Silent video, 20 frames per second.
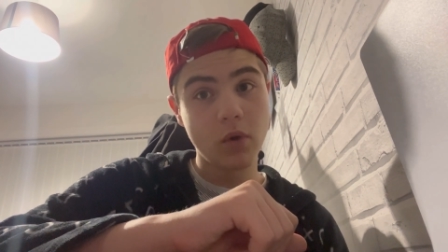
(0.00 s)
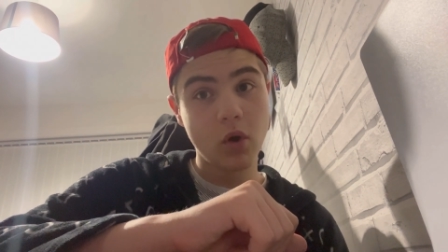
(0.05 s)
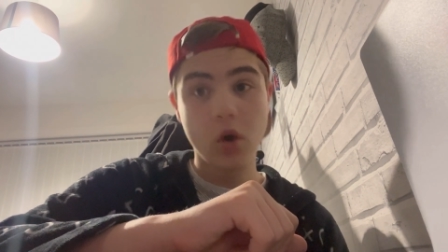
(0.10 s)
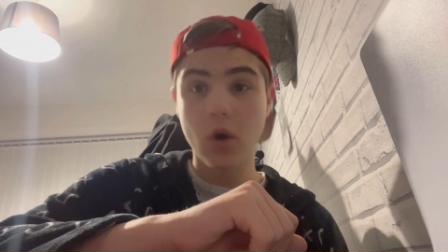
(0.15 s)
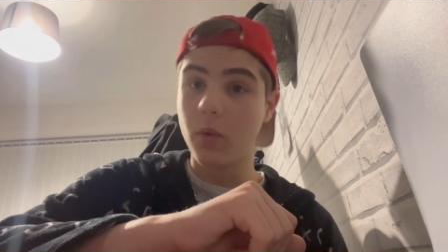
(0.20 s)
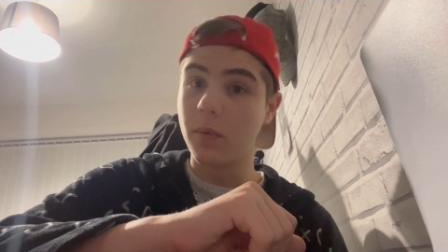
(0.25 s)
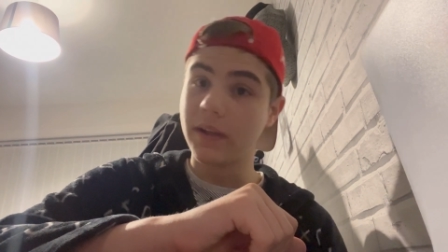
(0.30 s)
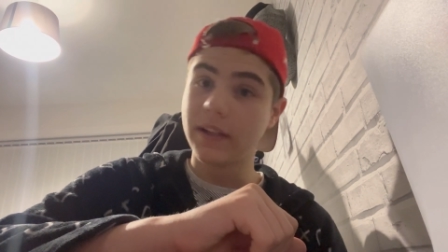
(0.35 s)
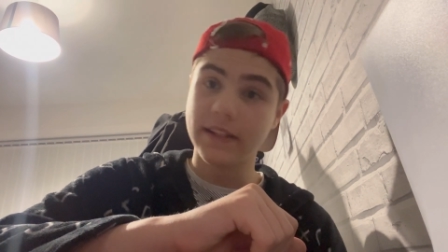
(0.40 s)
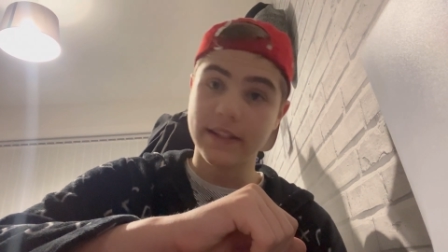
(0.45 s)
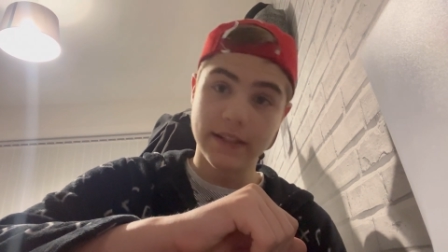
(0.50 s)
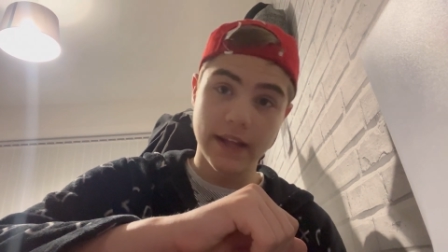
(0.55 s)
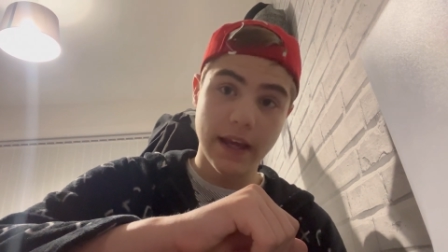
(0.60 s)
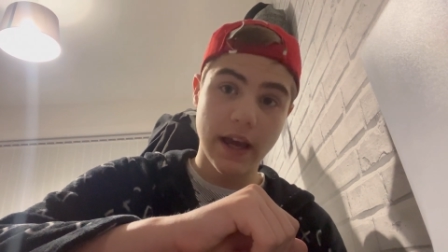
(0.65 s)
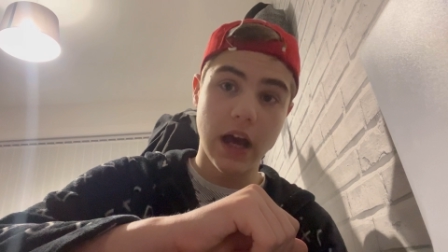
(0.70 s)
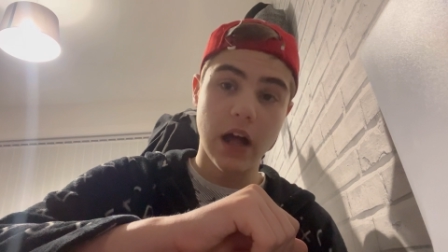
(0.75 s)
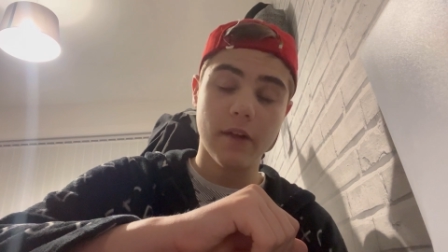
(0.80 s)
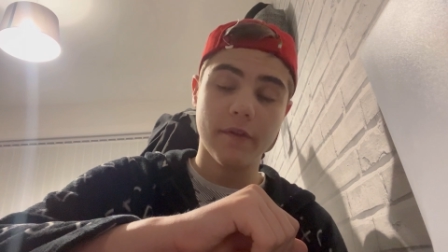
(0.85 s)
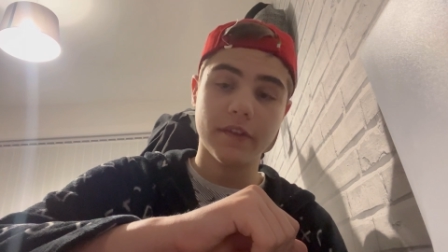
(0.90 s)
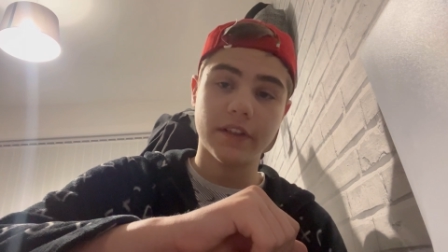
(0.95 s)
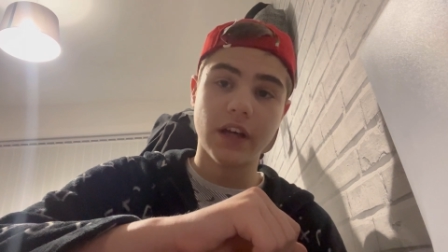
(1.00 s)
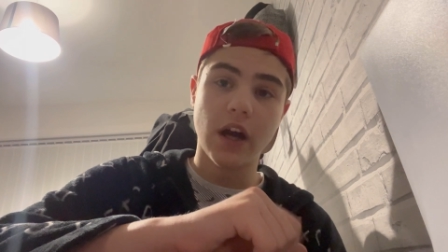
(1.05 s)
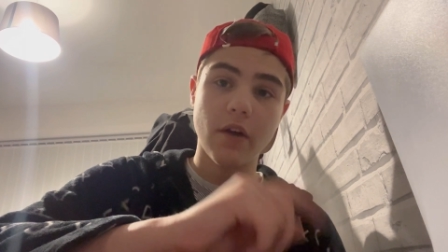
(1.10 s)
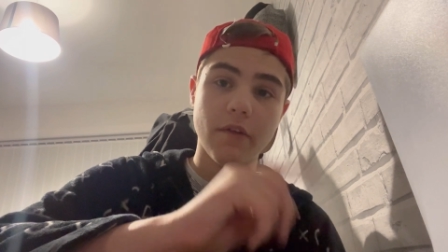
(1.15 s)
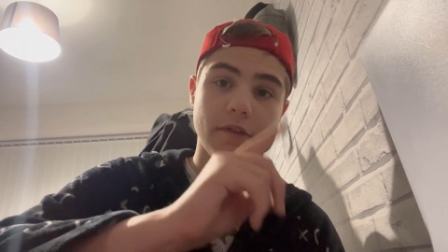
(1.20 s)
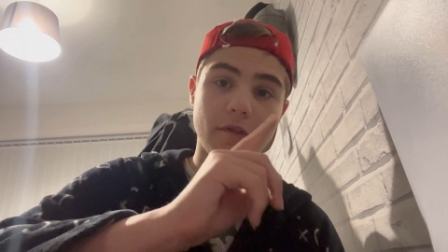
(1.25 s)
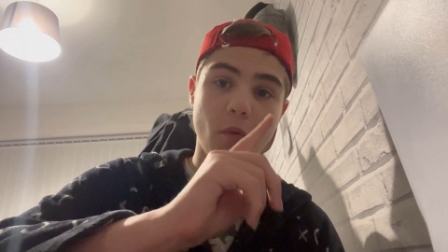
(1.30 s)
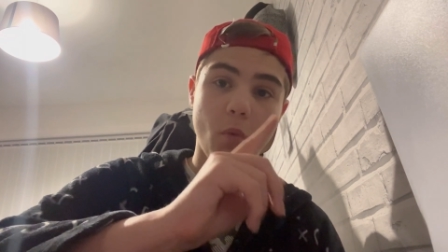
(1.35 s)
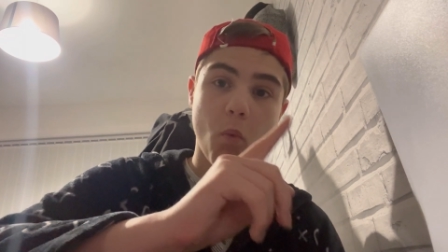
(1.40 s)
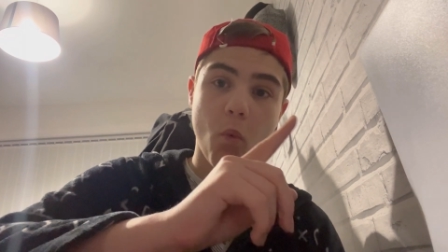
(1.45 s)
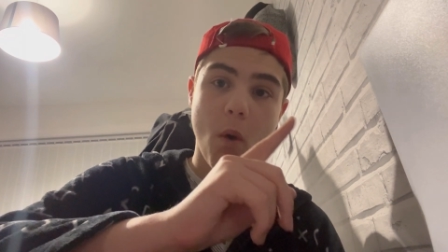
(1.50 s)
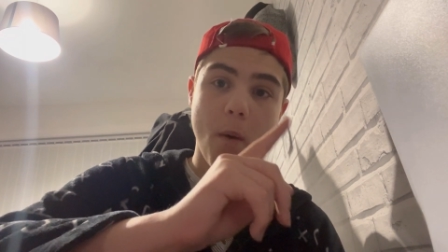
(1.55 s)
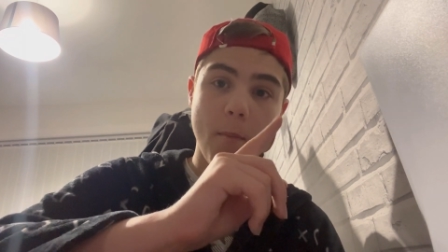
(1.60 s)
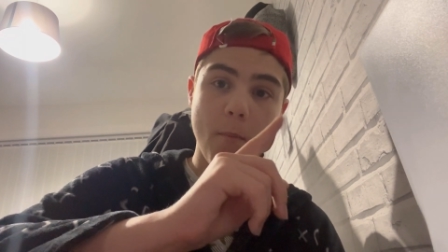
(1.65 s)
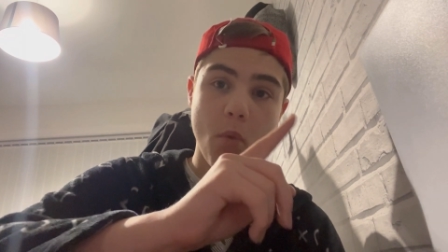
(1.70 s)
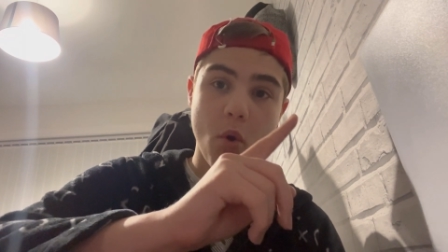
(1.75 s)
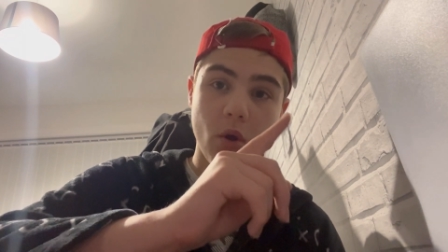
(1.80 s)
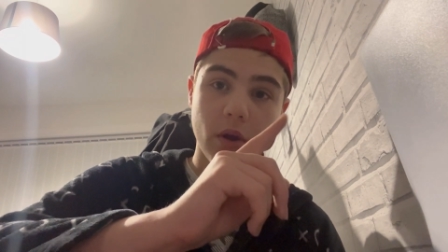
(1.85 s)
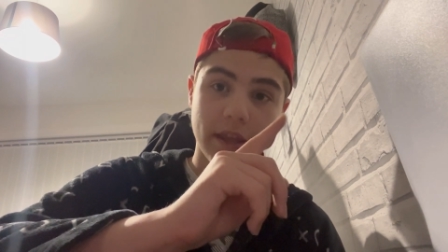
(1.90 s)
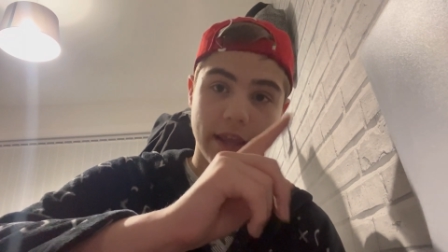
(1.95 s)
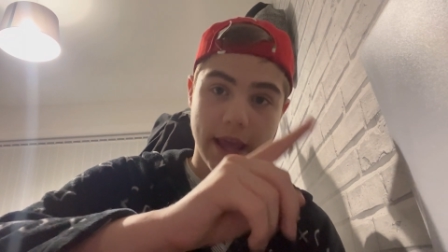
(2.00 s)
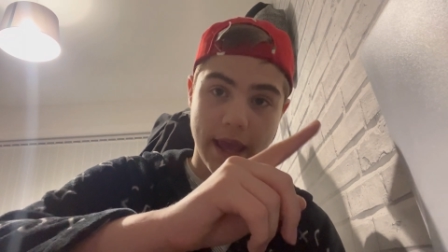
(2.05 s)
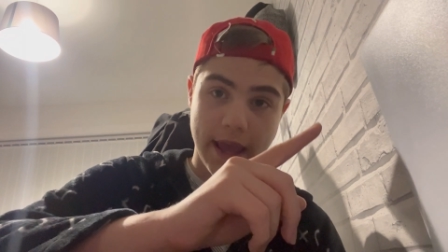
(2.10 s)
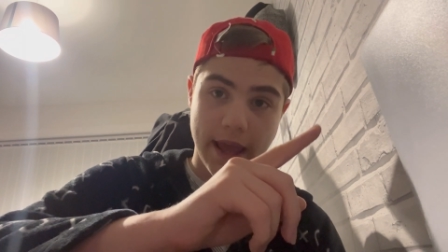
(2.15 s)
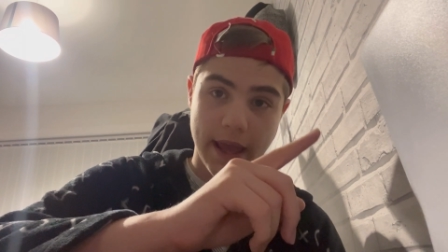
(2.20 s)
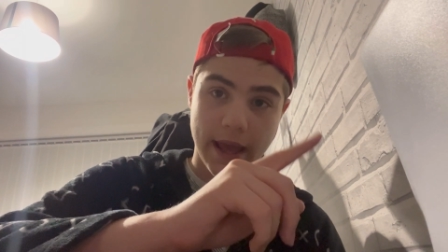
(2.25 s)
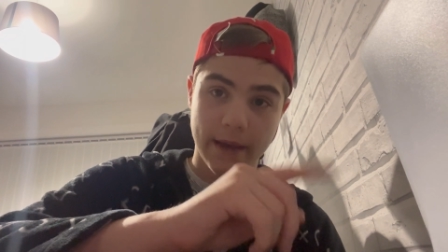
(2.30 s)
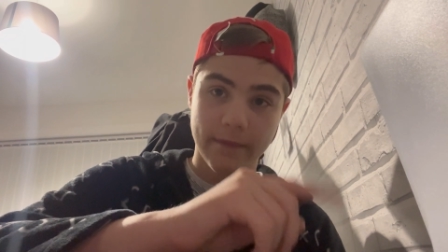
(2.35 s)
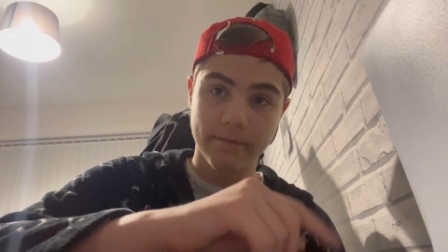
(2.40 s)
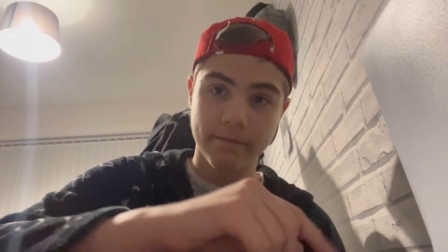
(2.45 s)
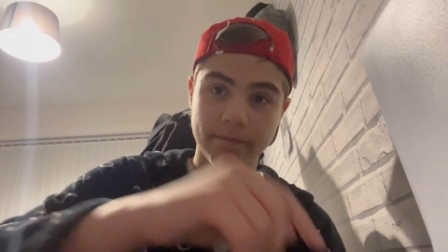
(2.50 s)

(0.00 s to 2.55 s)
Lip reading: Or will he stay at AlphaTauri for 1 more year?